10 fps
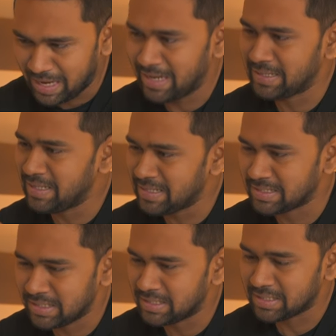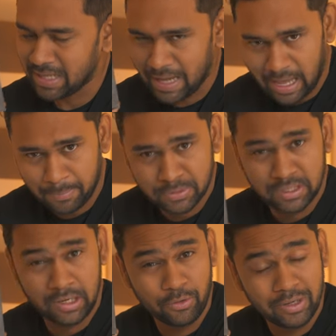And this is
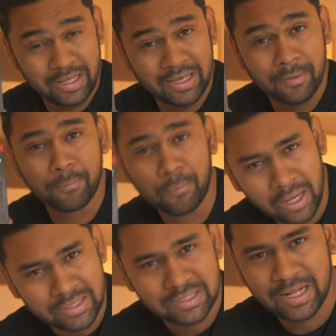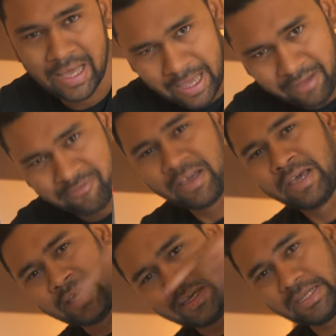absolutely a must have
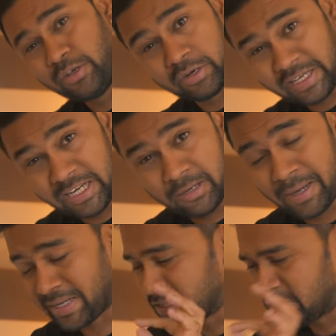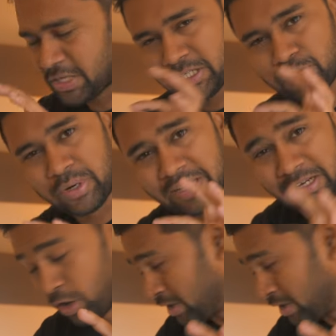in your kit bag, it's just $20.